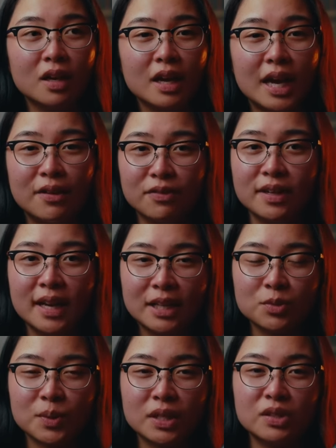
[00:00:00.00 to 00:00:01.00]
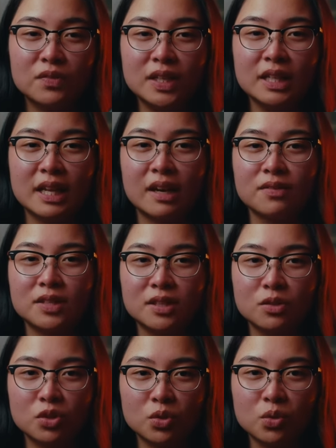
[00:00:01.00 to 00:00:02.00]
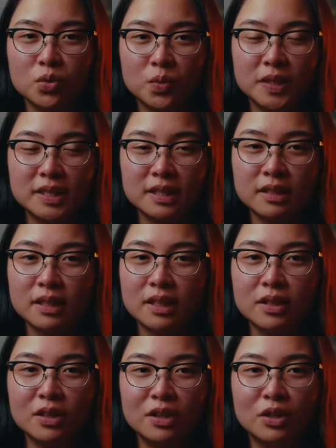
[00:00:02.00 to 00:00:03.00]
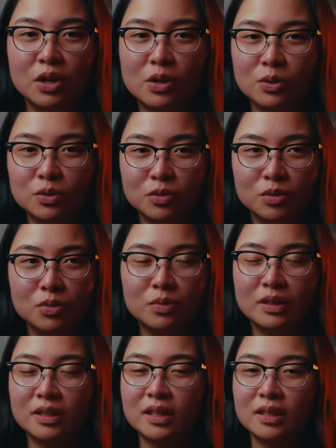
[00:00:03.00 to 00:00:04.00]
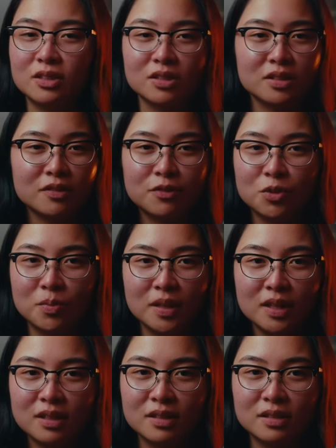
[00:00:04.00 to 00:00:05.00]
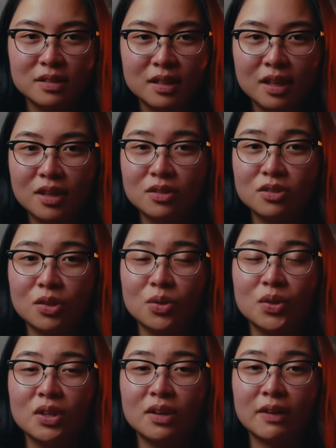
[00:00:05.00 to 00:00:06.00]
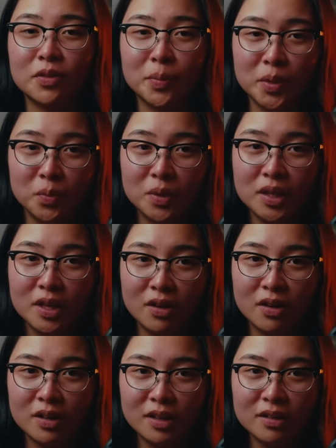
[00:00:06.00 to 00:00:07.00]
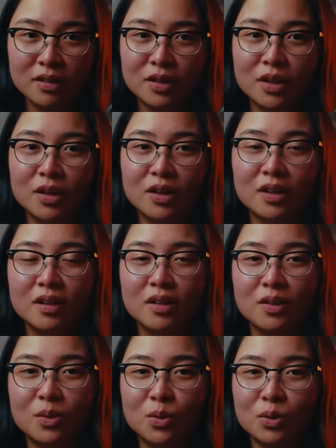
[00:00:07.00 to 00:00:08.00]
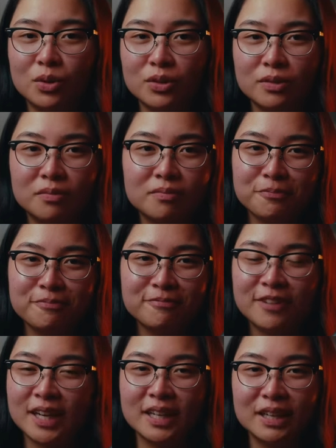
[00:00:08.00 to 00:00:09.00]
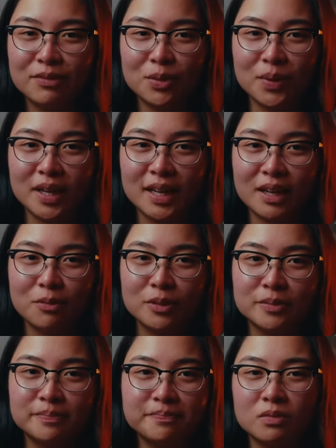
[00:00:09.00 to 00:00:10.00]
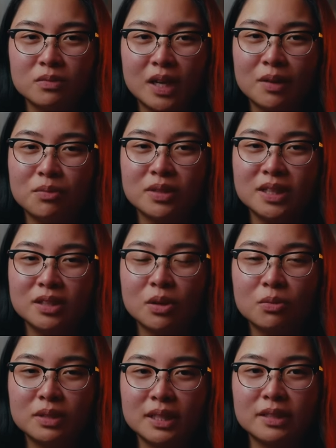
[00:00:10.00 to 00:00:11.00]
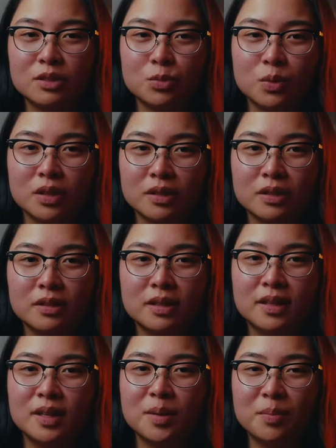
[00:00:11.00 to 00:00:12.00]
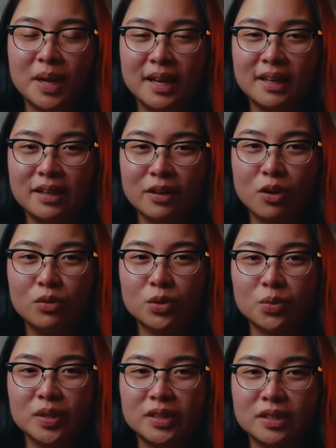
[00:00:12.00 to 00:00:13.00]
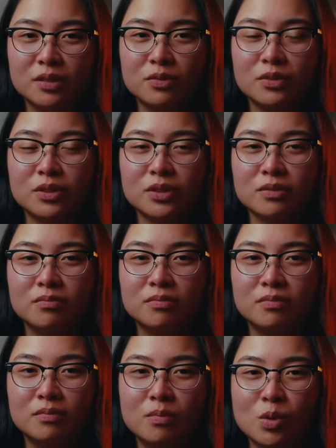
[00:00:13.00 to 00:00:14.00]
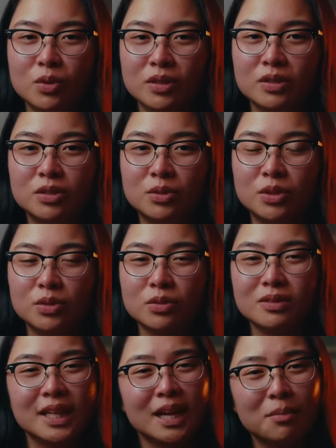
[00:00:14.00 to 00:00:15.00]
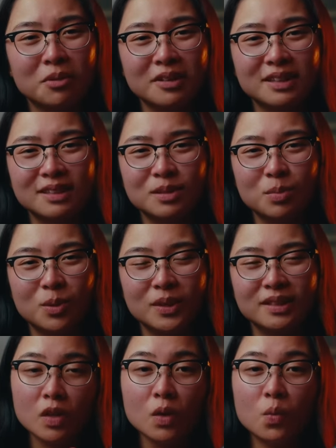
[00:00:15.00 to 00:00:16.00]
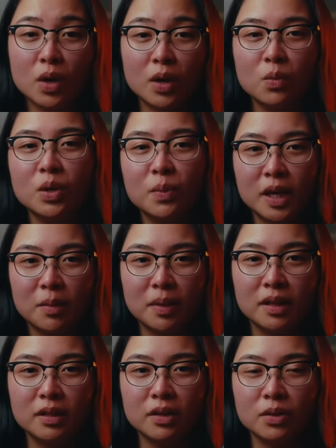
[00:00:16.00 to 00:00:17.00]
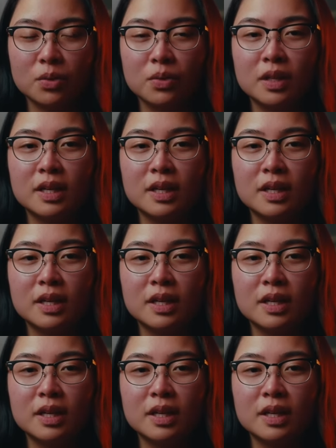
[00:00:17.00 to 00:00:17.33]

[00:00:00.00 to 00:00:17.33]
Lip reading: Every X100V that I've seen sold recently goes within just a few minutes. So you either have to be really on it or find a different way to get one. I really don't think it's worth paying over retail for a more than 2-year-old camera at this point. What I would recommend though